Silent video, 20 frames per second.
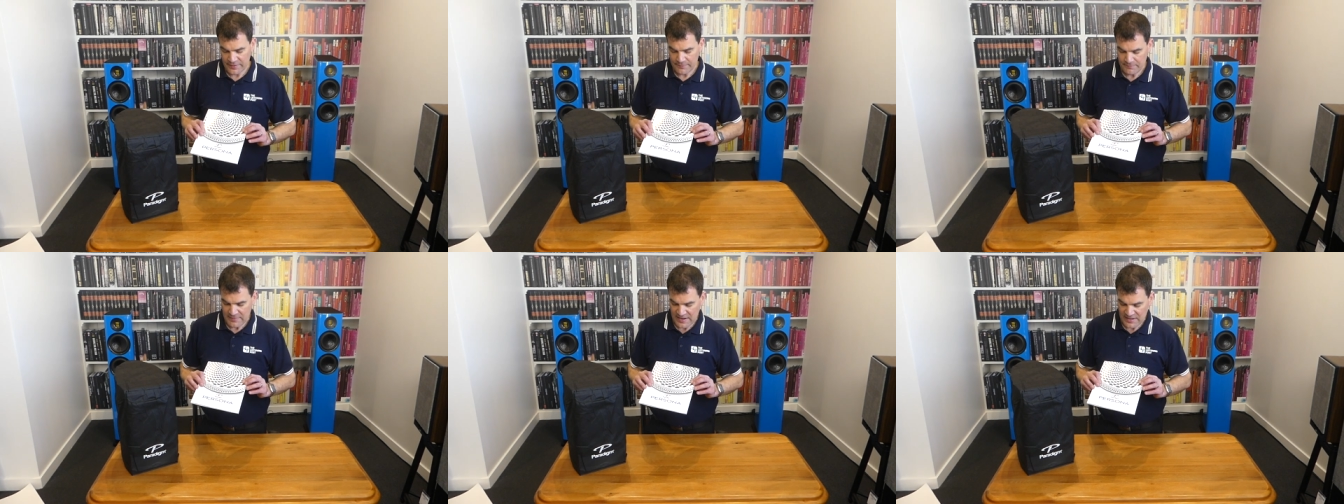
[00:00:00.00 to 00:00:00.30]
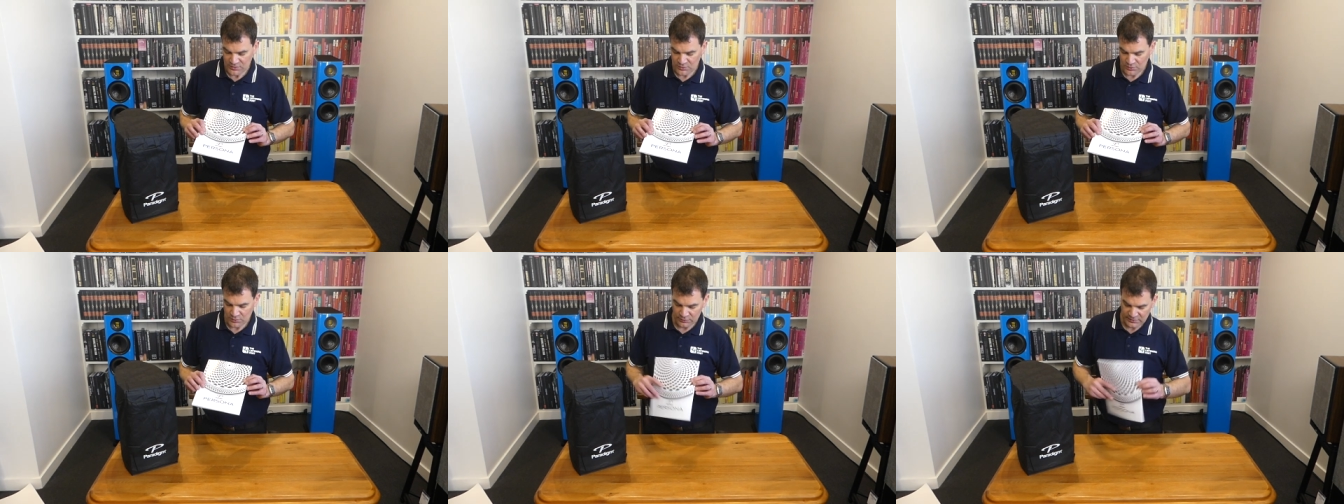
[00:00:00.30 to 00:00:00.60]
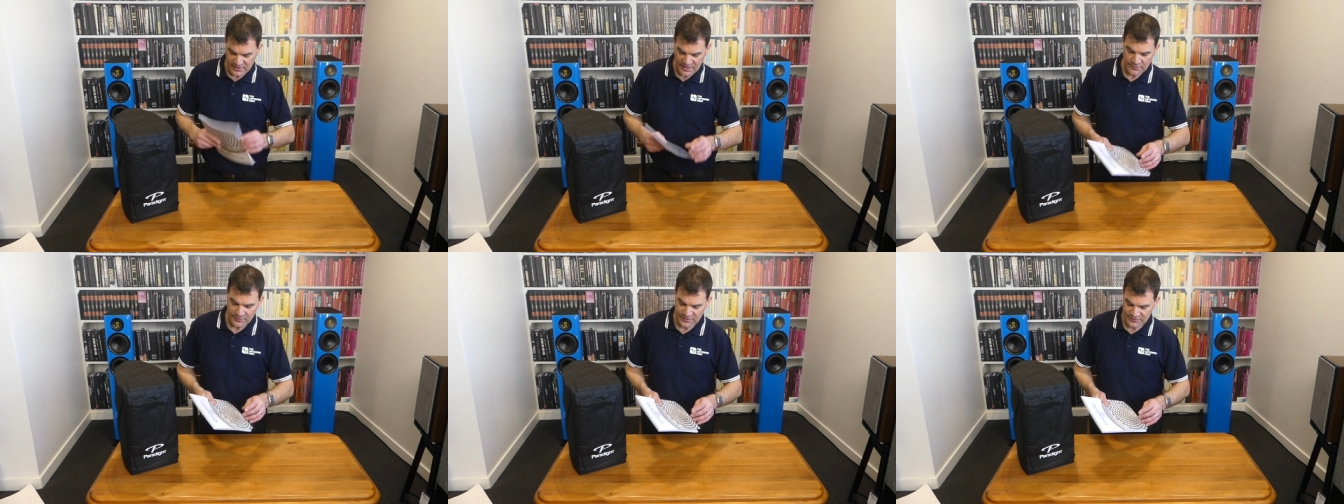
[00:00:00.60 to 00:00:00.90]
Manual.
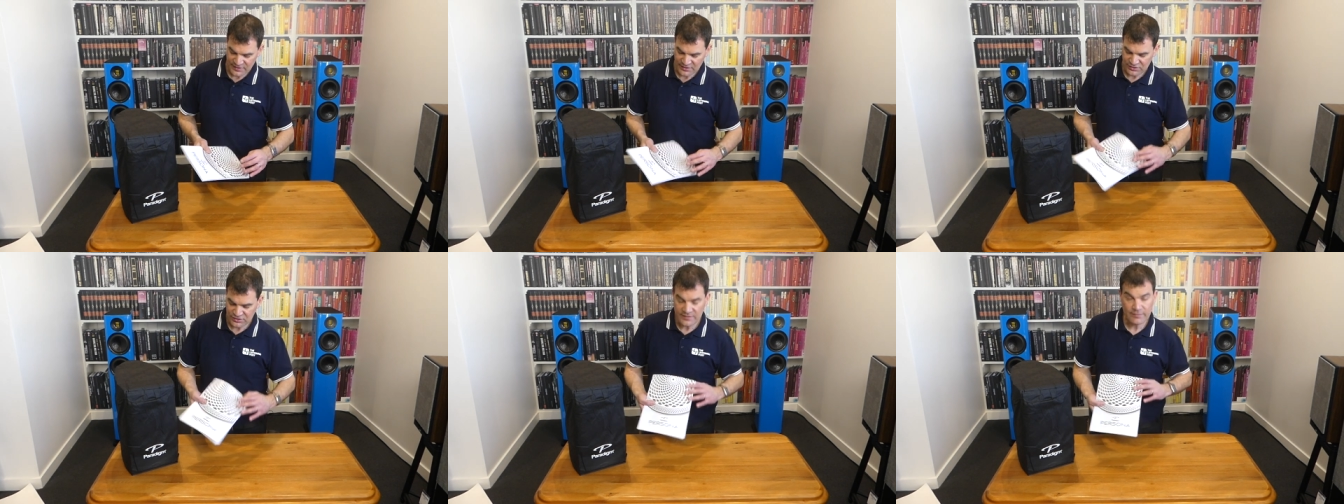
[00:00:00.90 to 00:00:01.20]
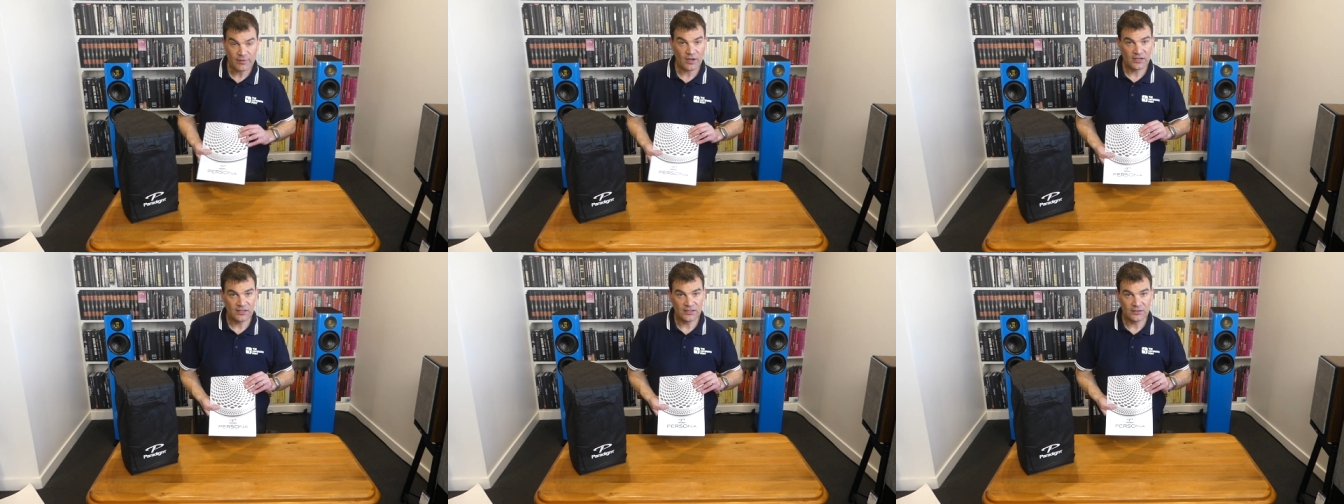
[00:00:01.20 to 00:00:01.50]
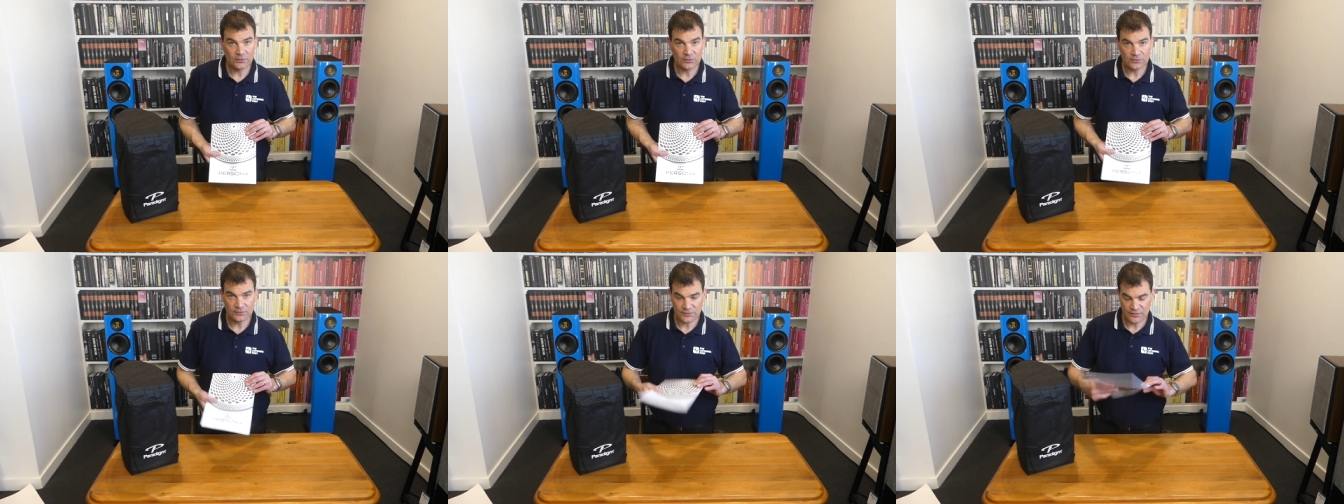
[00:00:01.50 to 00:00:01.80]
Now it's actually
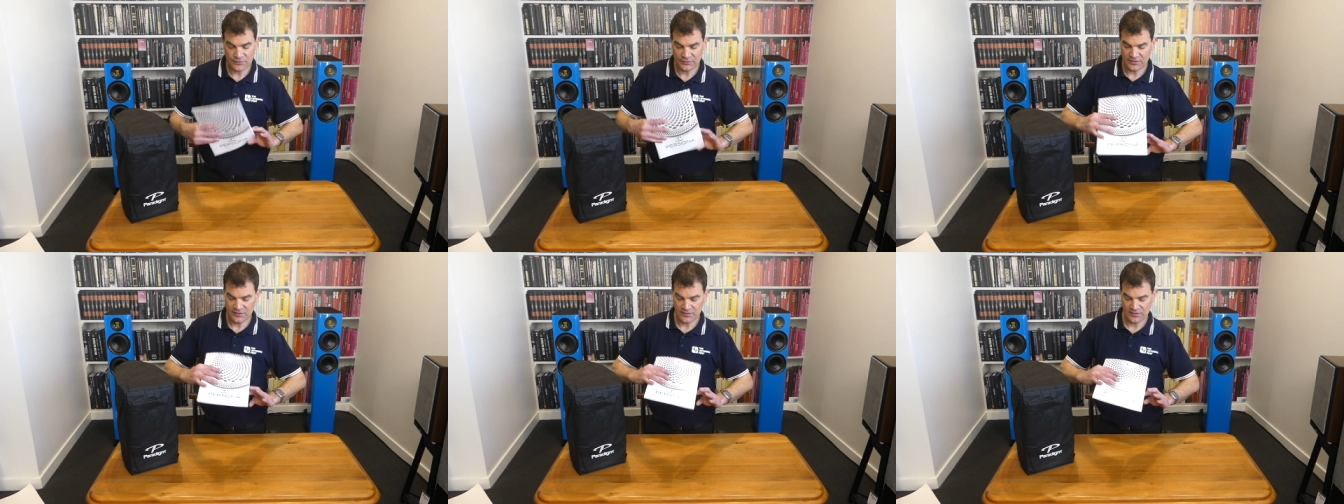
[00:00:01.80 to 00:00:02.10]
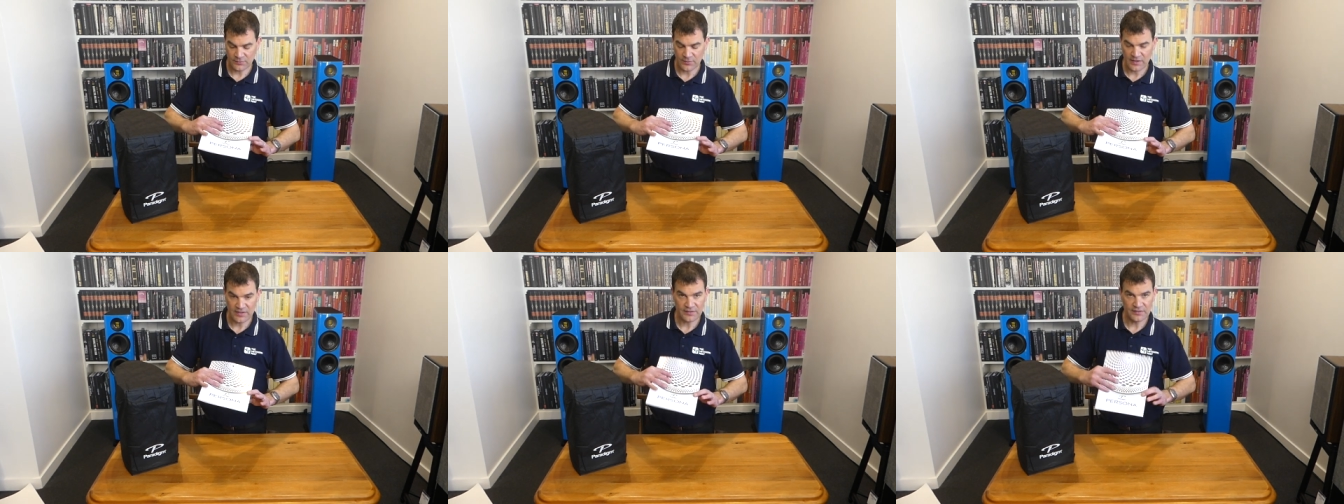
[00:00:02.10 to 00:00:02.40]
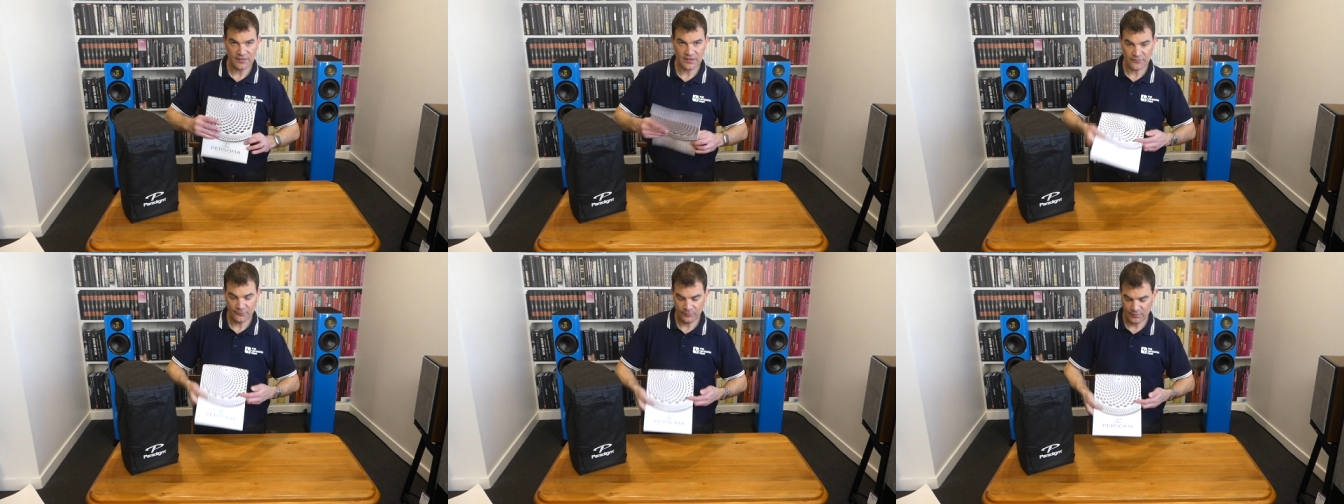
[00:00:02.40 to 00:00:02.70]
bilingual, you see the way that
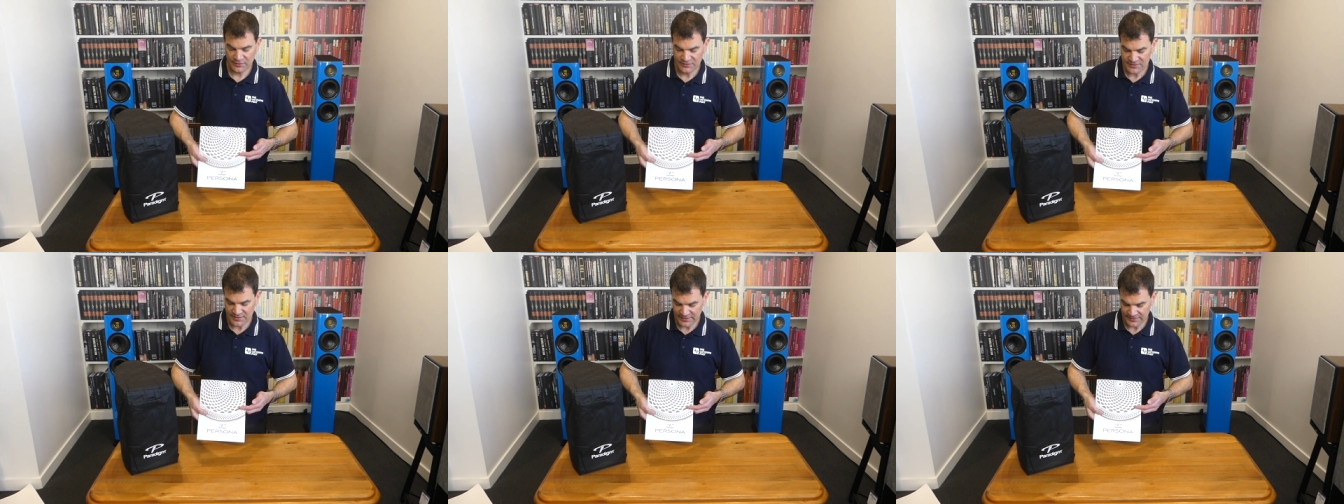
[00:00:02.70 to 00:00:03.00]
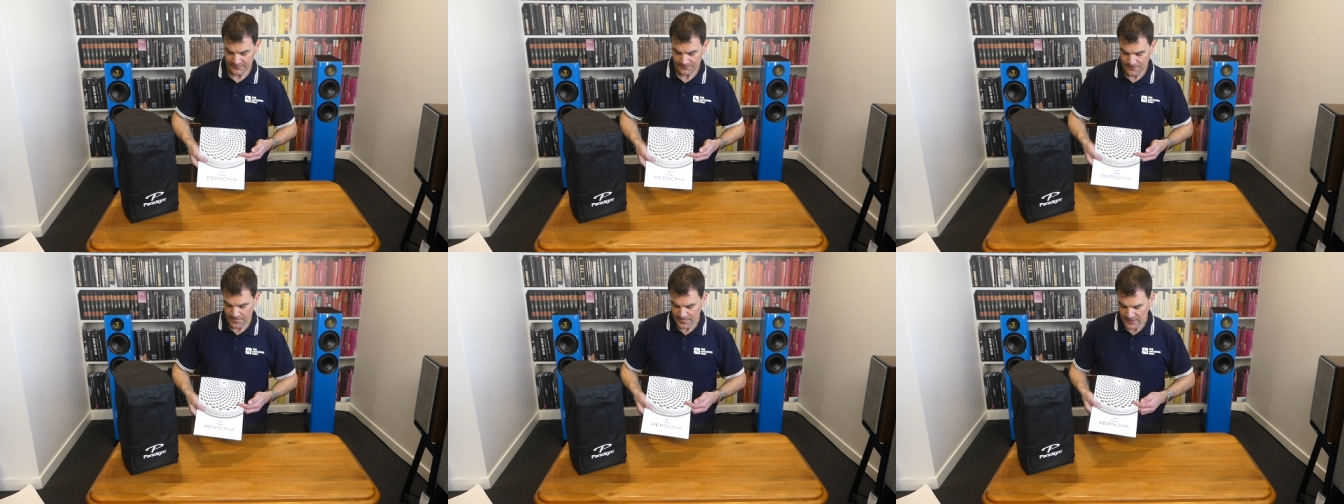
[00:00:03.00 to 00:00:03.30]
they've printed it,